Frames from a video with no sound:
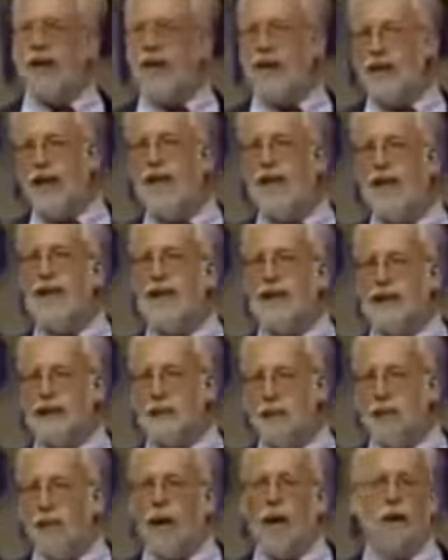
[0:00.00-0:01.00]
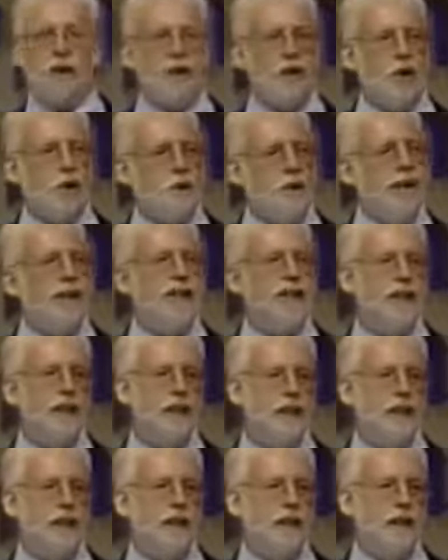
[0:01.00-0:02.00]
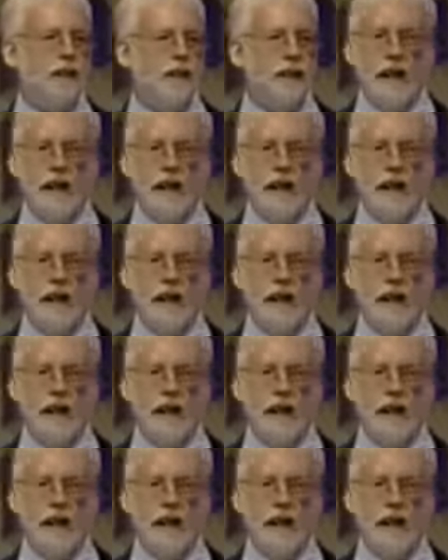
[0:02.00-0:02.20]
and Satanists that were also Masons.